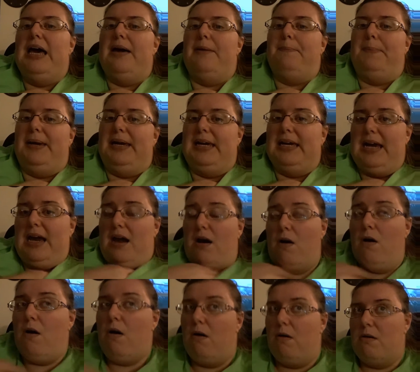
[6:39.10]
being at
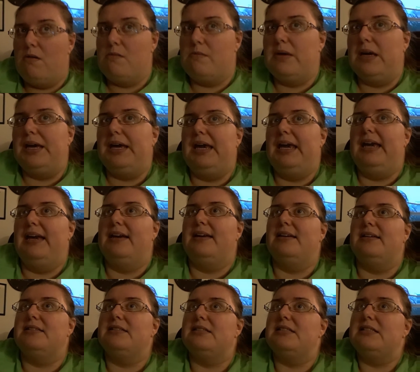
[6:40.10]
home.
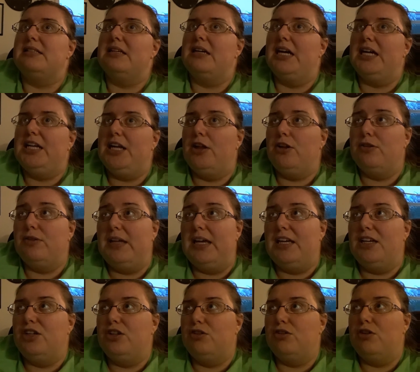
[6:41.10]
And another thing,